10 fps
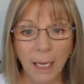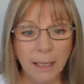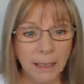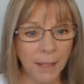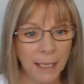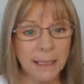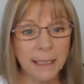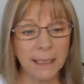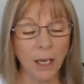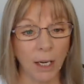So that's the
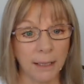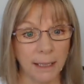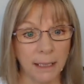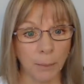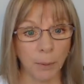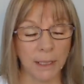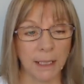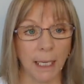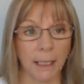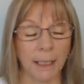size, that's the
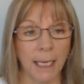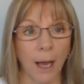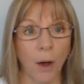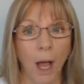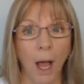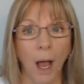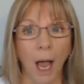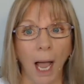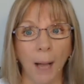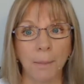personality. Now,
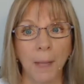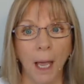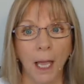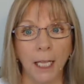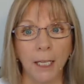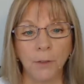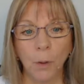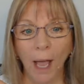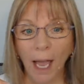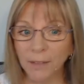if you
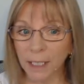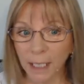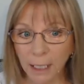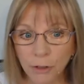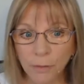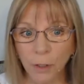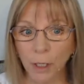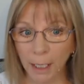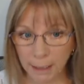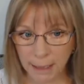have an introvert,
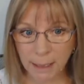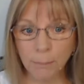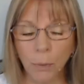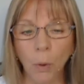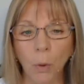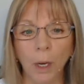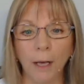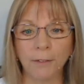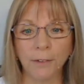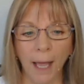like a smaller
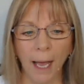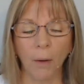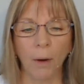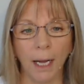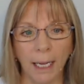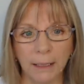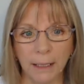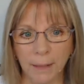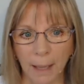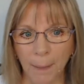flower,
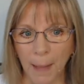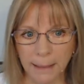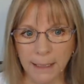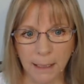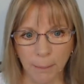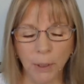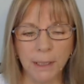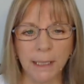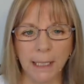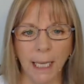and that's the
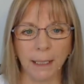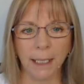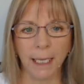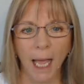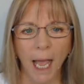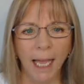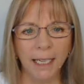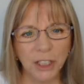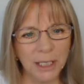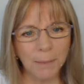personality, it
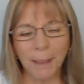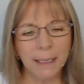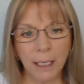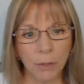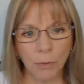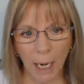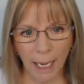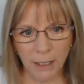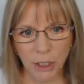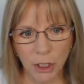just means that the
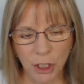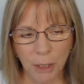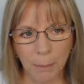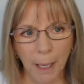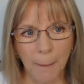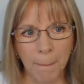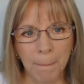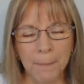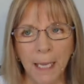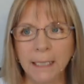relationship,
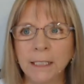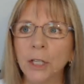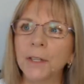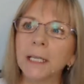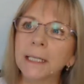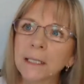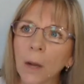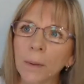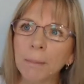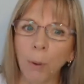it's not that it's so
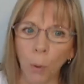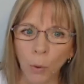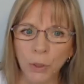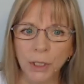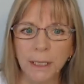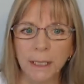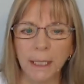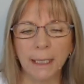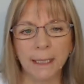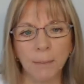important,
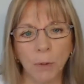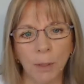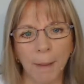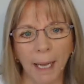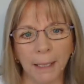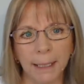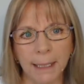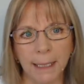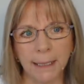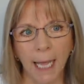it's more about it
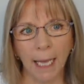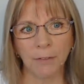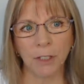doesn't have